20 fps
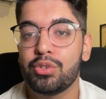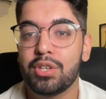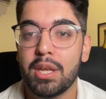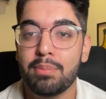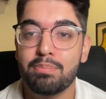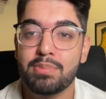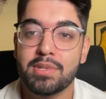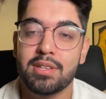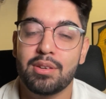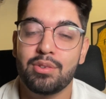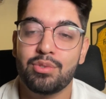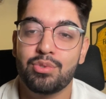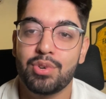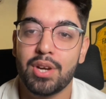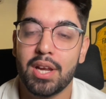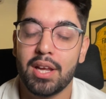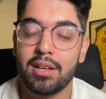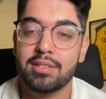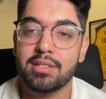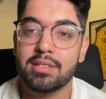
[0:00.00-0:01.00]
tips and
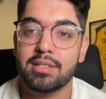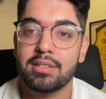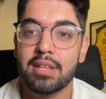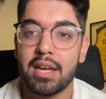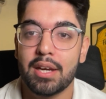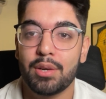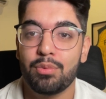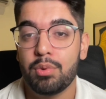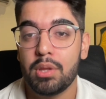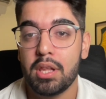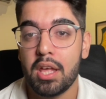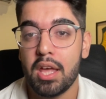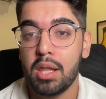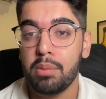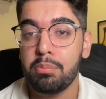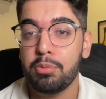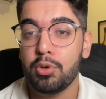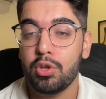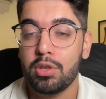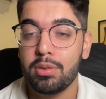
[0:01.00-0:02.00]
tricks that will
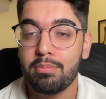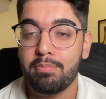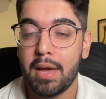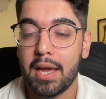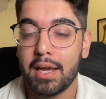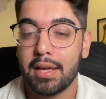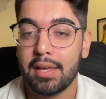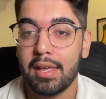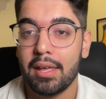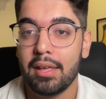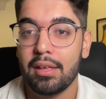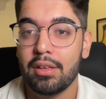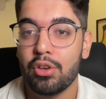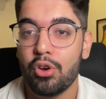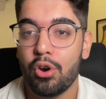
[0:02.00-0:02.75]
help you in packing